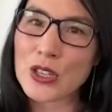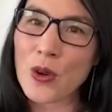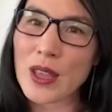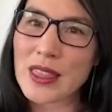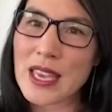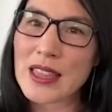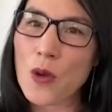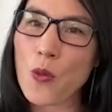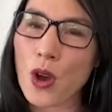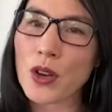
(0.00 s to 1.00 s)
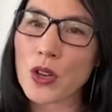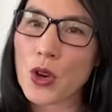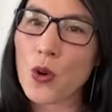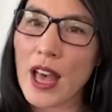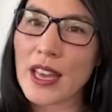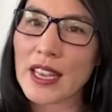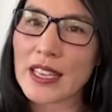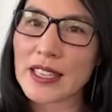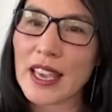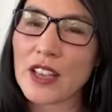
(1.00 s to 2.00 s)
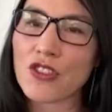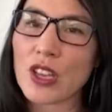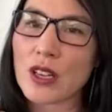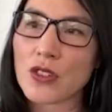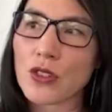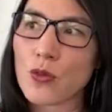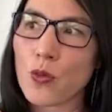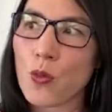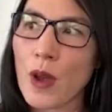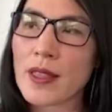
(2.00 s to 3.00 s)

Mm-hmm. You know, I think they want to know how to engage in a